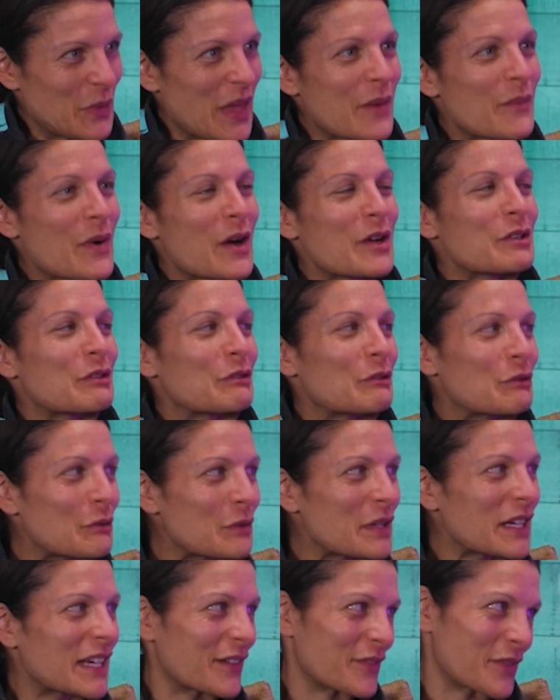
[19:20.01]
They want
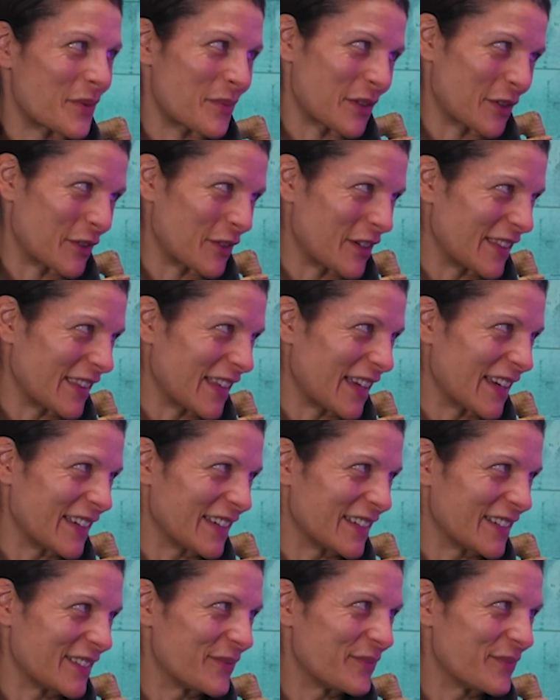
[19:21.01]
you to give them the green light.